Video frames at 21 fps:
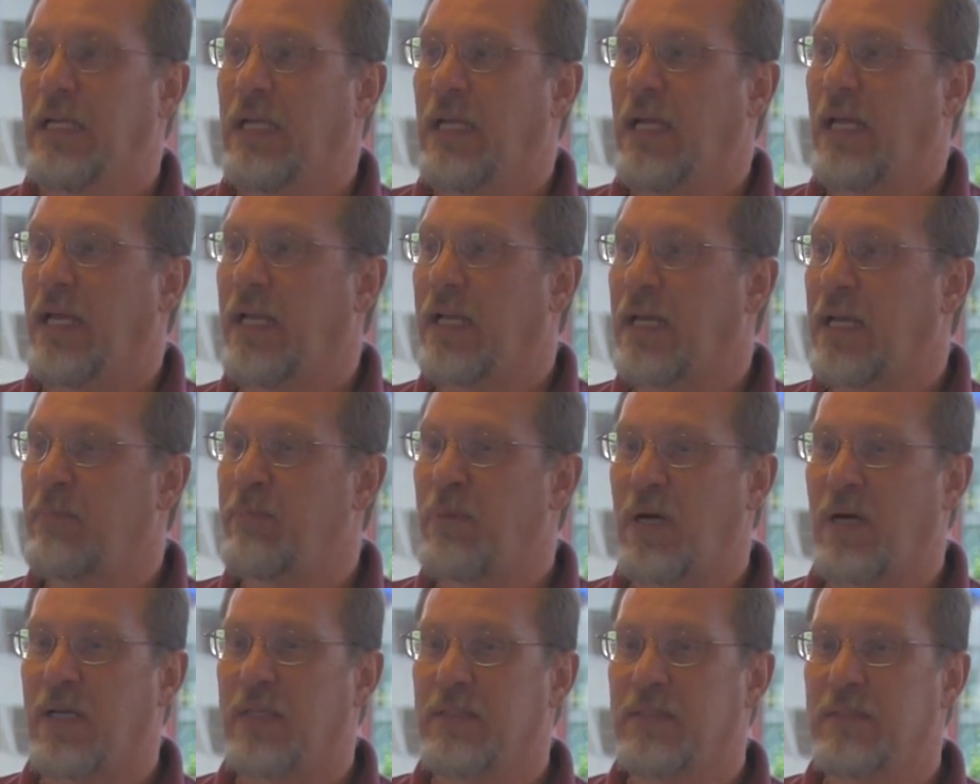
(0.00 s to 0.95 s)
and I
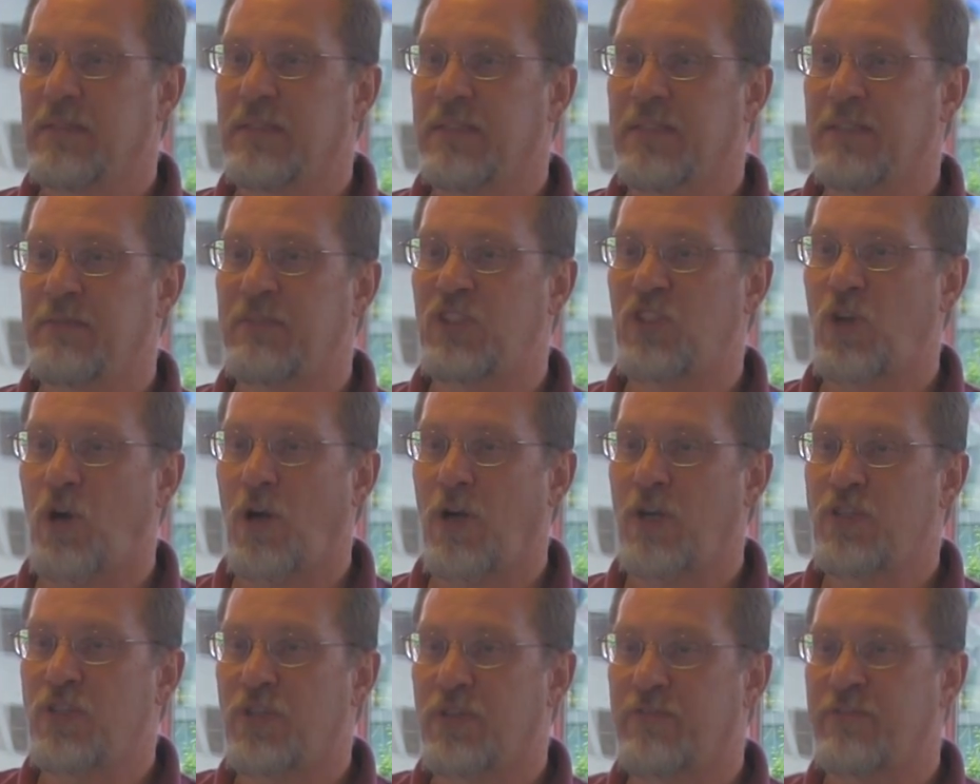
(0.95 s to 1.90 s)
bought the
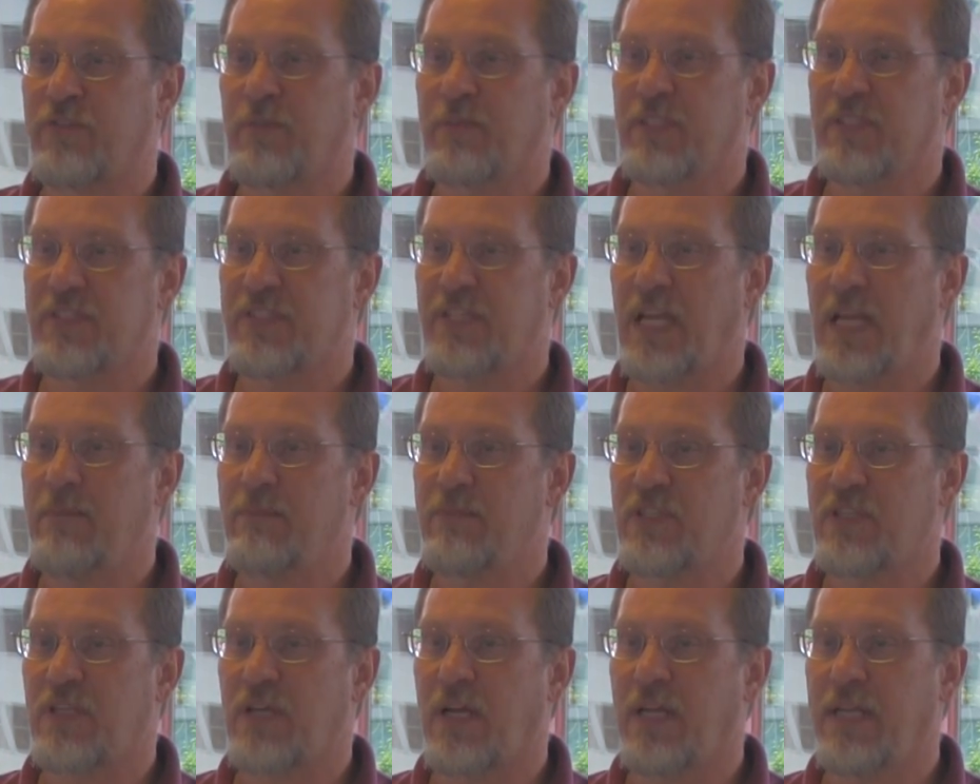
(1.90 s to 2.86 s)
charger from the same
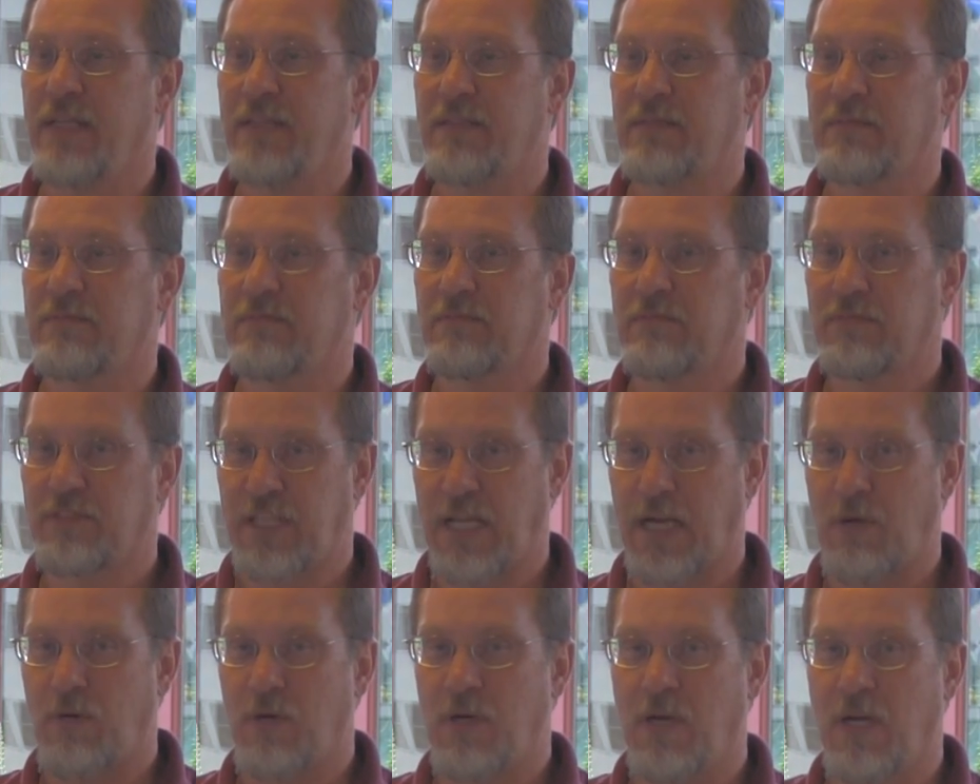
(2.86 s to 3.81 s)
site,
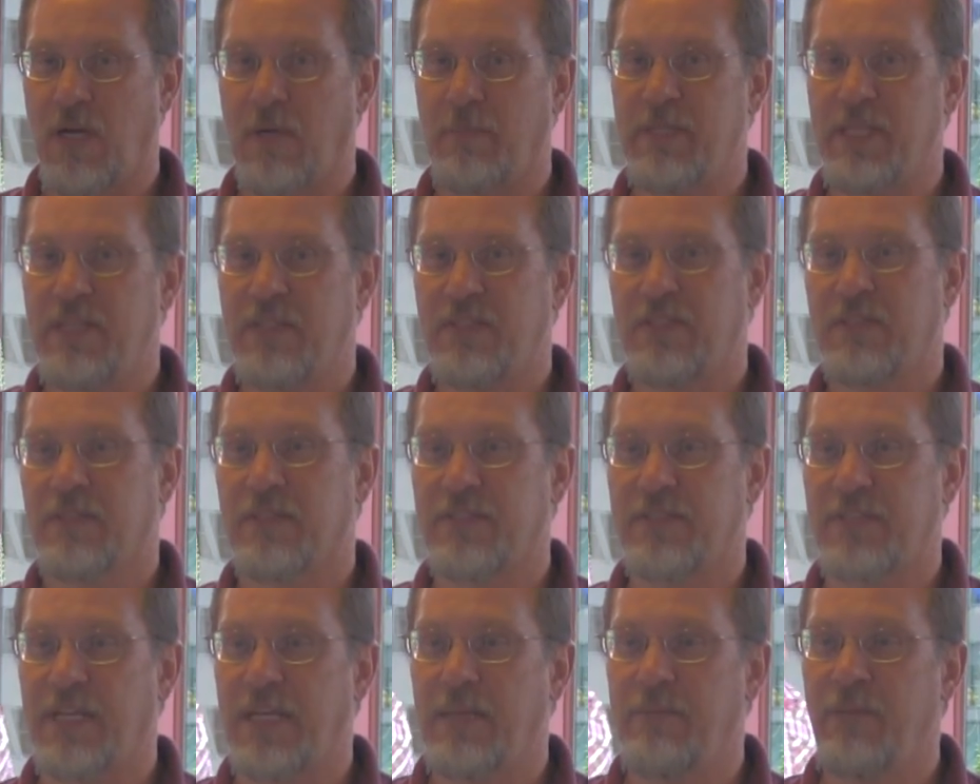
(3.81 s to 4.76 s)
Tower Hobbies, the
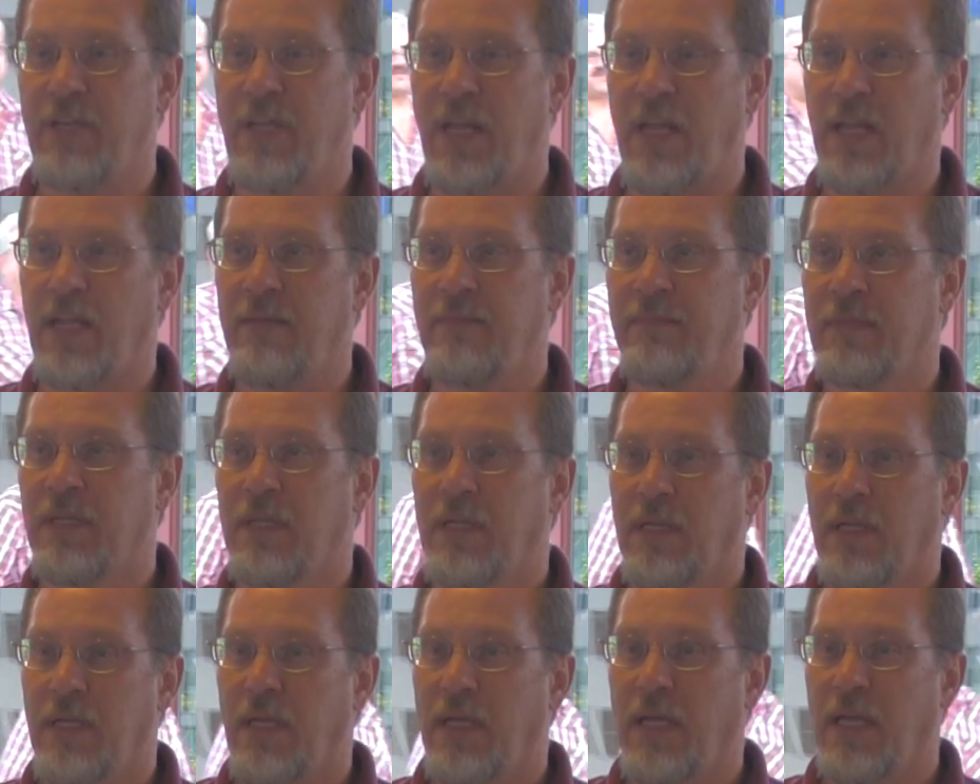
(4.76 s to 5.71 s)
same day,
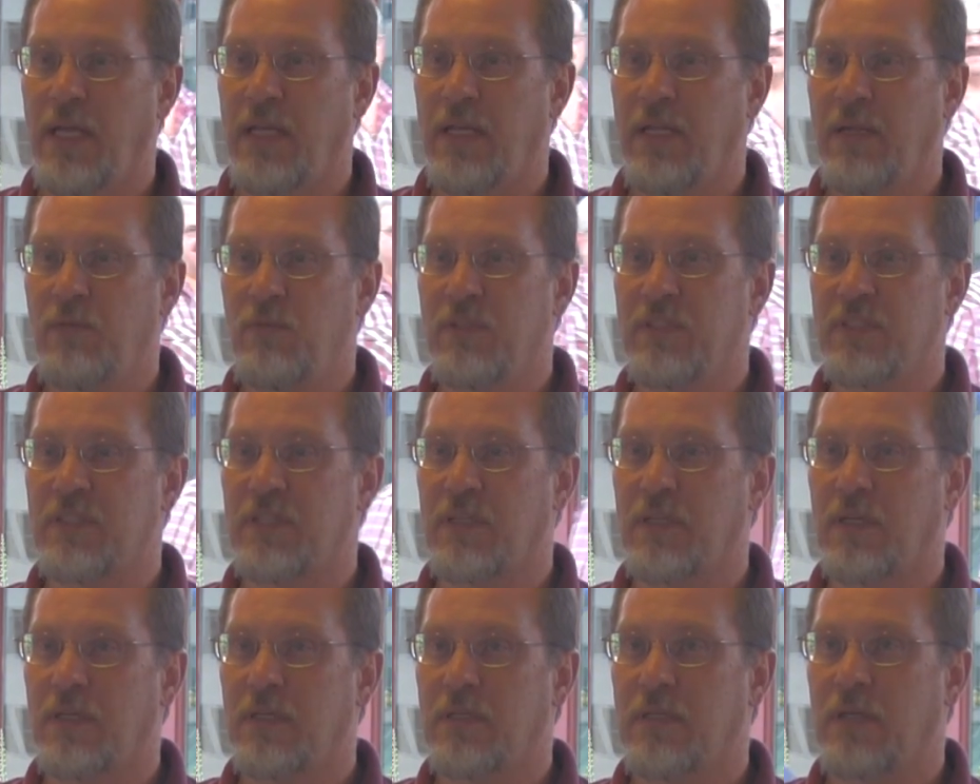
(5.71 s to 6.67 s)
and it was
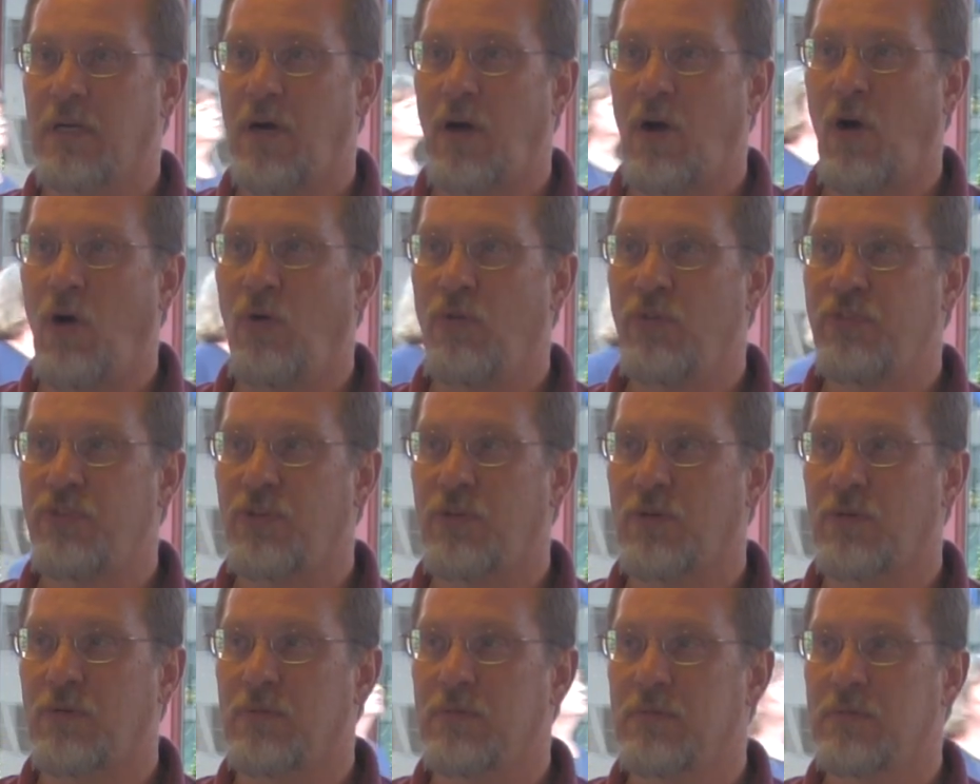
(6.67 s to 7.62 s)

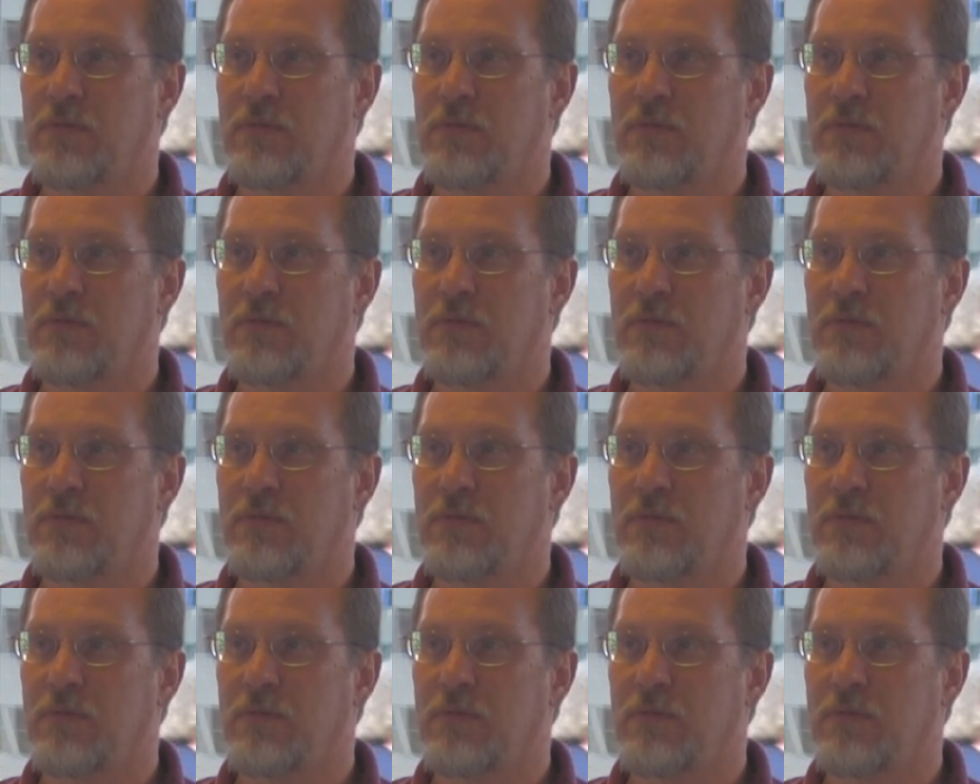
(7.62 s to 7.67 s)
also,